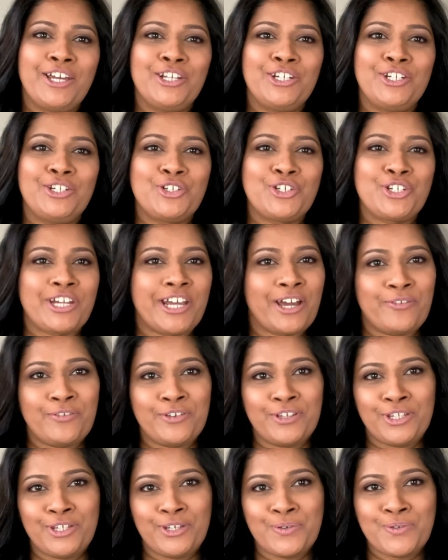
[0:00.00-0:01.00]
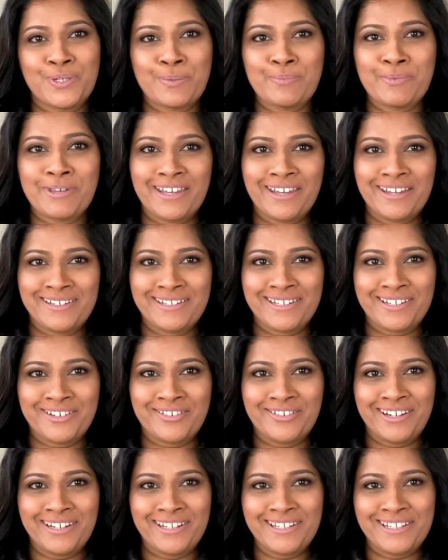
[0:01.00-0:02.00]
to share with you some cake
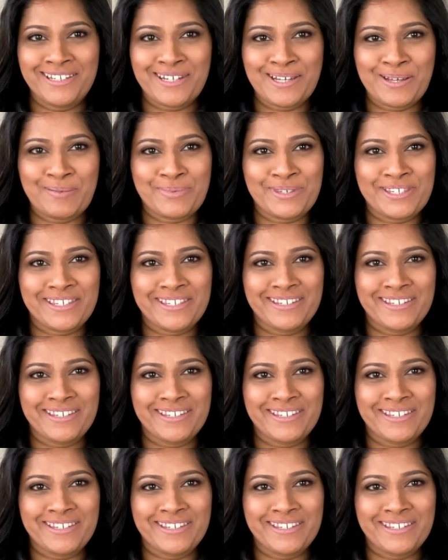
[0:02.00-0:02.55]
decorating tips.